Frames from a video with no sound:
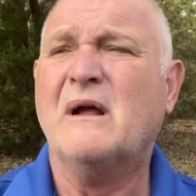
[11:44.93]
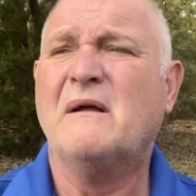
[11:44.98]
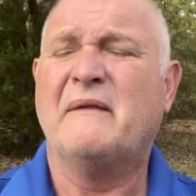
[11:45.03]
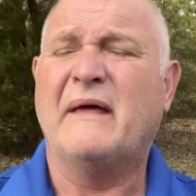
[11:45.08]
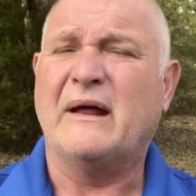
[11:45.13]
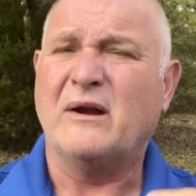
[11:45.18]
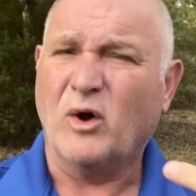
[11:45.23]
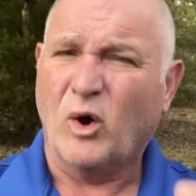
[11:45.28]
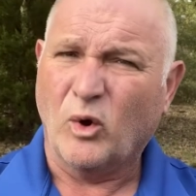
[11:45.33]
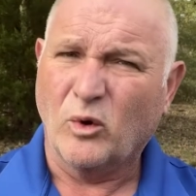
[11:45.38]

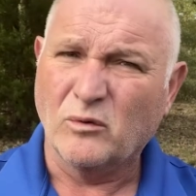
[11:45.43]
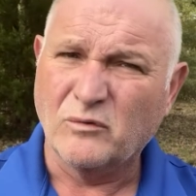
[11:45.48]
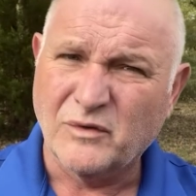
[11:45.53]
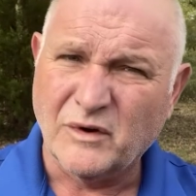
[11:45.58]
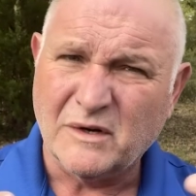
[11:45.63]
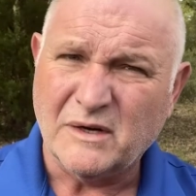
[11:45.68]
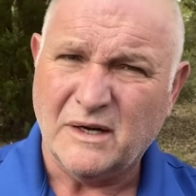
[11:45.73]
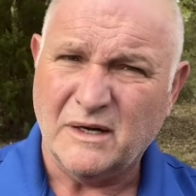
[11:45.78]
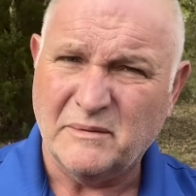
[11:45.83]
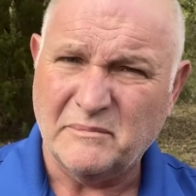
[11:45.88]
that
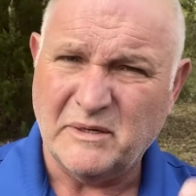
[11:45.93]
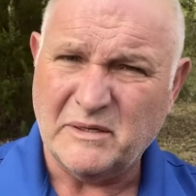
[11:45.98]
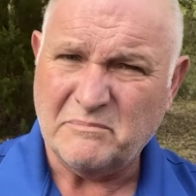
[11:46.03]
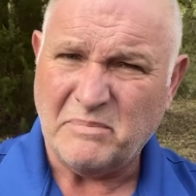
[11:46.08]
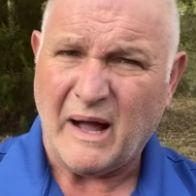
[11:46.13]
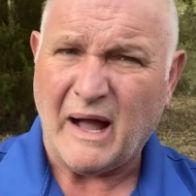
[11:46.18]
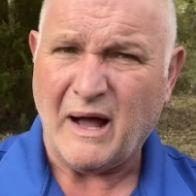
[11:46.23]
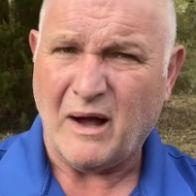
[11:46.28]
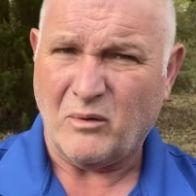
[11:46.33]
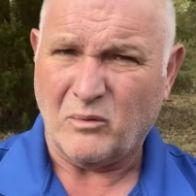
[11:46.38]
overcoming
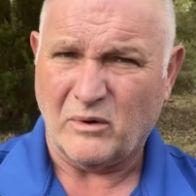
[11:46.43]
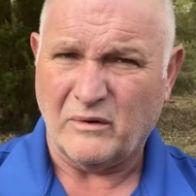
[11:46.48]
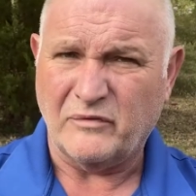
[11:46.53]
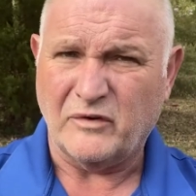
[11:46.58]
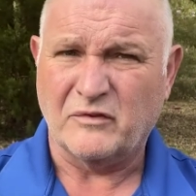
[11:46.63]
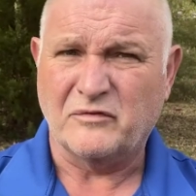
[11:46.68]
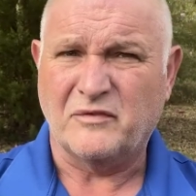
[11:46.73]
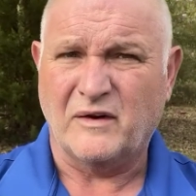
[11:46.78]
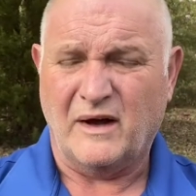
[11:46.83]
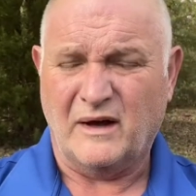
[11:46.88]
power, if
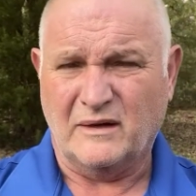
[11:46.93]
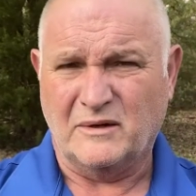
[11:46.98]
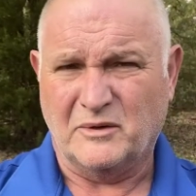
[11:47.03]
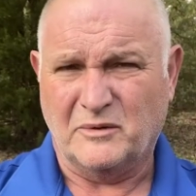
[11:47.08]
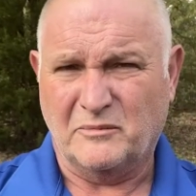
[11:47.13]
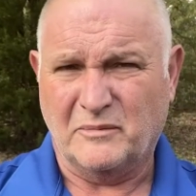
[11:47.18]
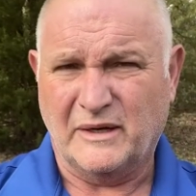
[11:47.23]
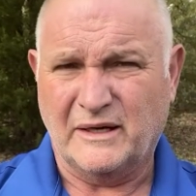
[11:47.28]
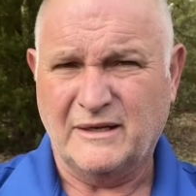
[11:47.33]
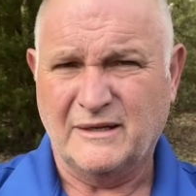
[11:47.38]
you're
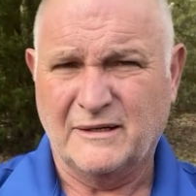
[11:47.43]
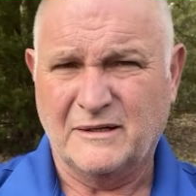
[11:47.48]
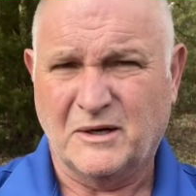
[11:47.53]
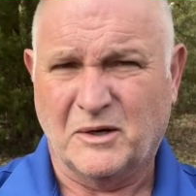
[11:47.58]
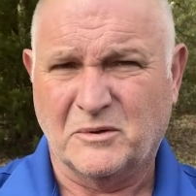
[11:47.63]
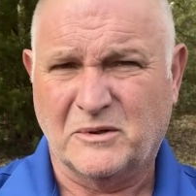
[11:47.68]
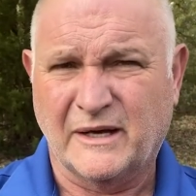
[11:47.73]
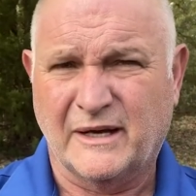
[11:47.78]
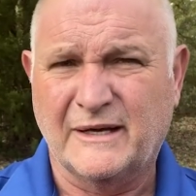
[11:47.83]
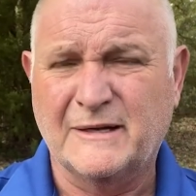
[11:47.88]
following me,
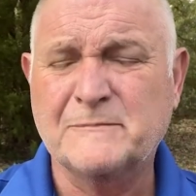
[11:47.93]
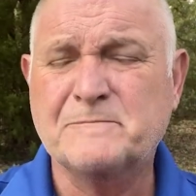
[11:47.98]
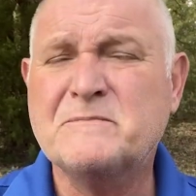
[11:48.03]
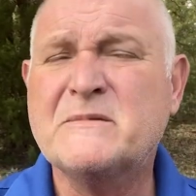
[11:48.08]
okay?